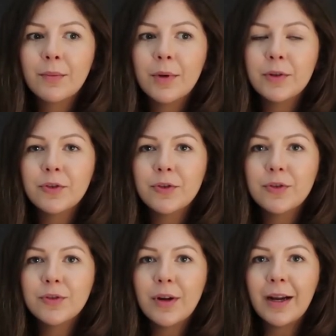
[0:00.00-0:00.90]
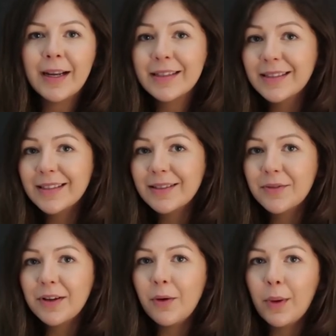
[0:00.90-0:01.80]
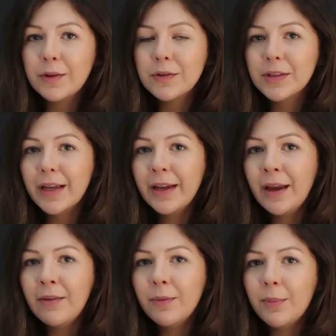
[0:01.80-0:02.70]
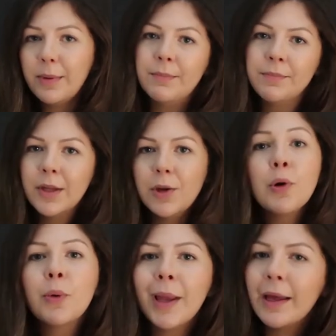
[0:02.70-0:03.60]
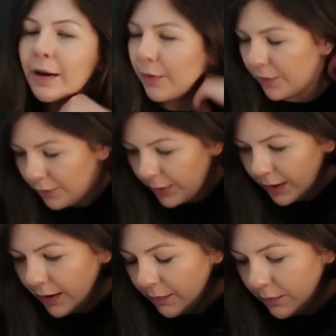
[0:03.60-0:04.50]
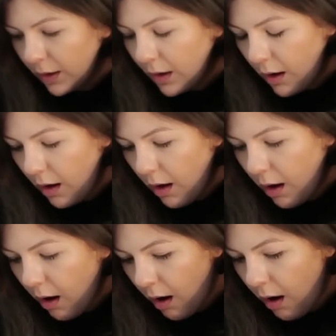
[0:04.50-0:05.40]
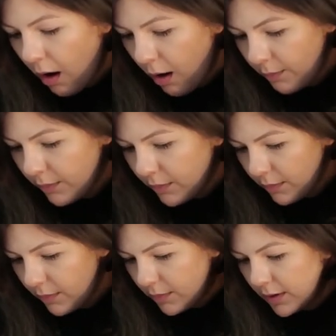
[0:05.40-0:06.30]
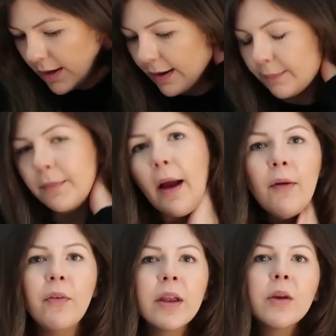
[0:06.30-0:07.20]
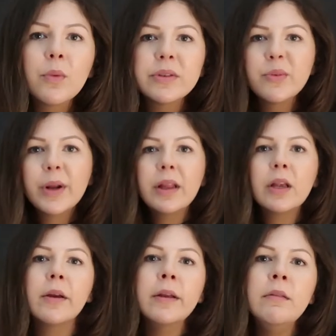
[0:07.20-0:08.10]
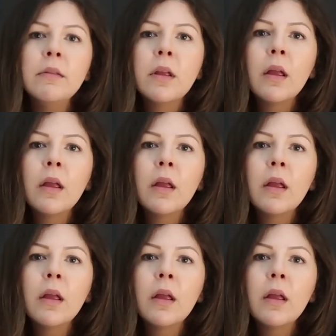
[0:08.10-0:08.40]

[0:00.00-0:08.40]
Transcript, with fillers: which I guess it's a funny way to say it, but you'll get it if you read it. Um, yeah, I think it was really good.